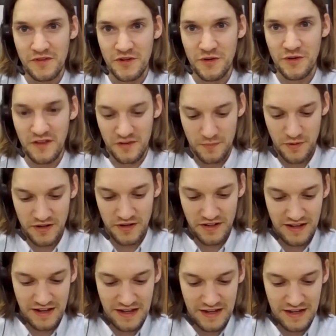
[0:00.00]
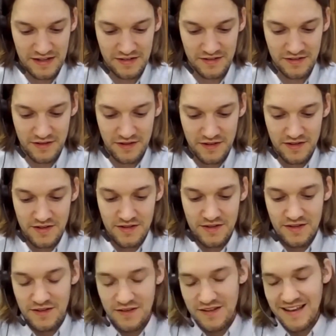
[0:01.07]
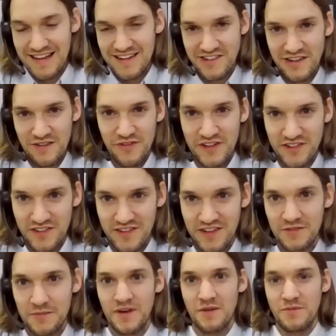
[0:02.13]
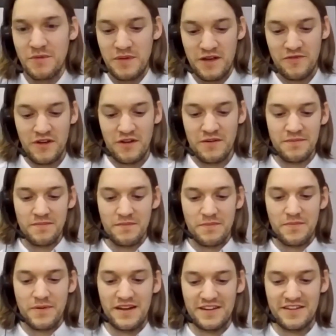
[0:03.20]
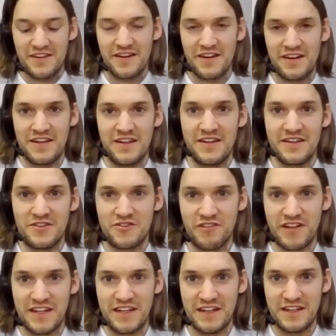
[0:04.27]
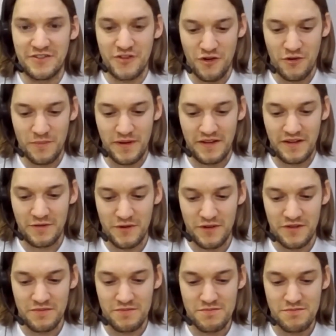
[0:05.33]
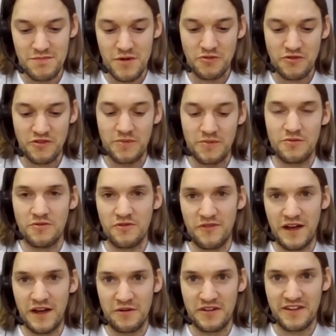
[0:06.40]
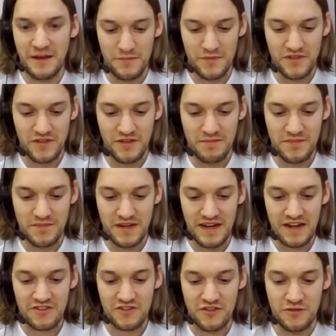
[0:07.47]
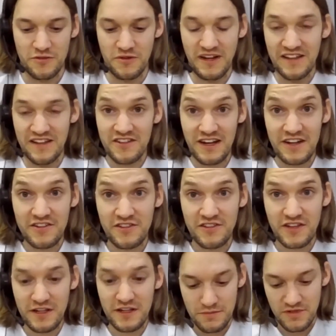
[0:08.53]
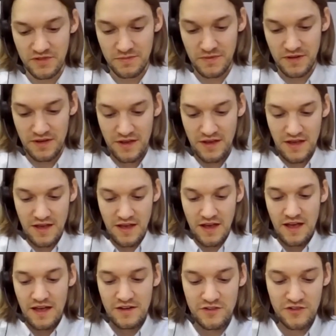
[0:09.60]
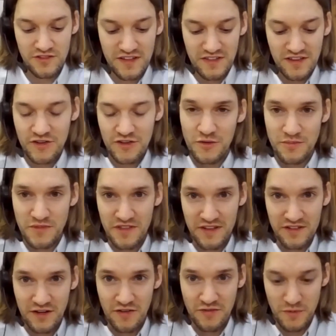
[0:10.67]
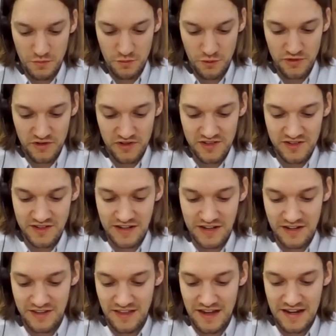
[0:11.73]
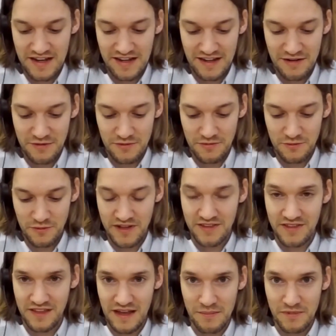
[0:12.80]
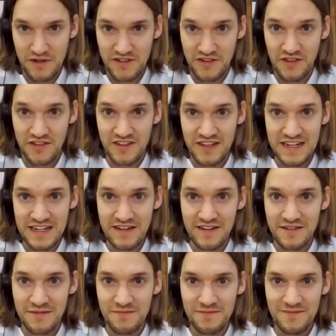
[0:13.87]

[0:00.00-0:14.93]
to you at this point. And energy efficiency has become a bit of a politically tricky topic with multiple failed attempts at national insulation schemes. Do you think there's hope that this government will stick their neck out with the ambition that's needed?